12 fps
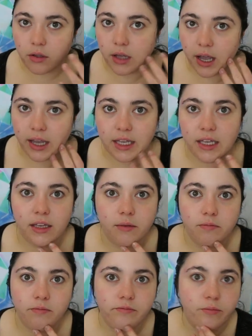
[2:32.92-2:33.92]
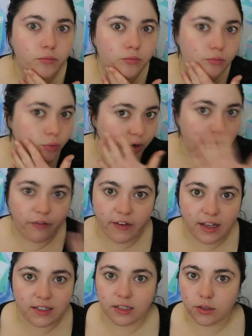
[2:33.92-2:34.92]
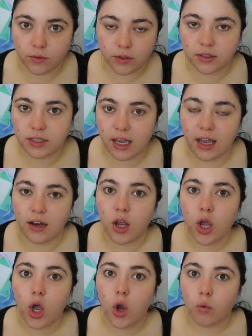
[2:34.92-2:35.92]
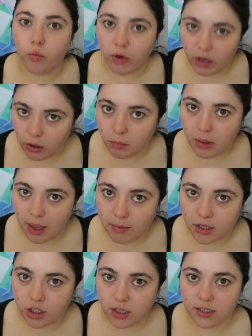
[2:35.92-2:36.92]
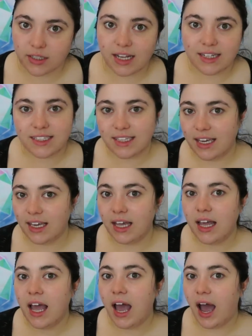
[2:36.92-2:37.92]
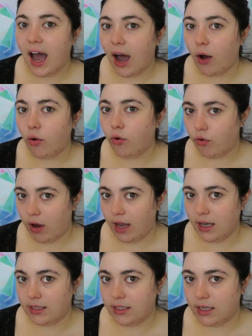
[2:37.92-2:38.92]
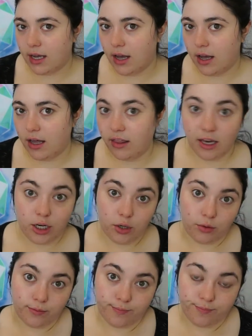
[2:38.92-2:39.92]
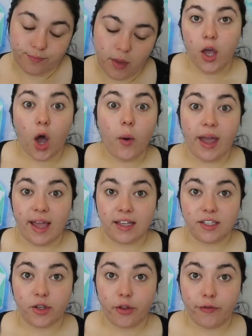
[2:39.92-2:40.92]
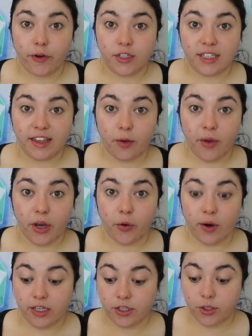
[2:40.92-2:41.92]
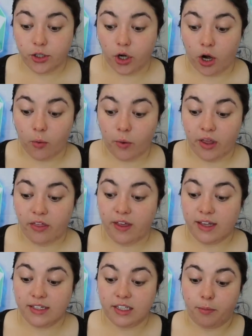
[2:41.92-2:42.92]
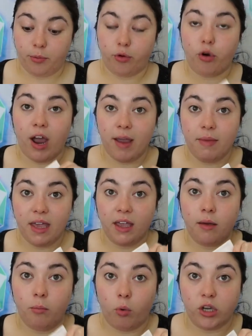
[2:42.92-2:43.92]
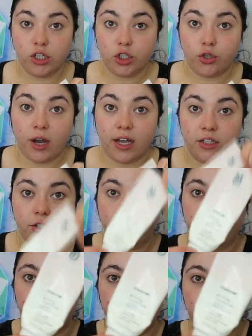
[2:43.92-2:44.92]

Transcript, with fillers: that is real faces, real skin, real blemishes, and see how great uh, they do. Okay, so the first thing that we are going to start with is the Priming Moisturizer.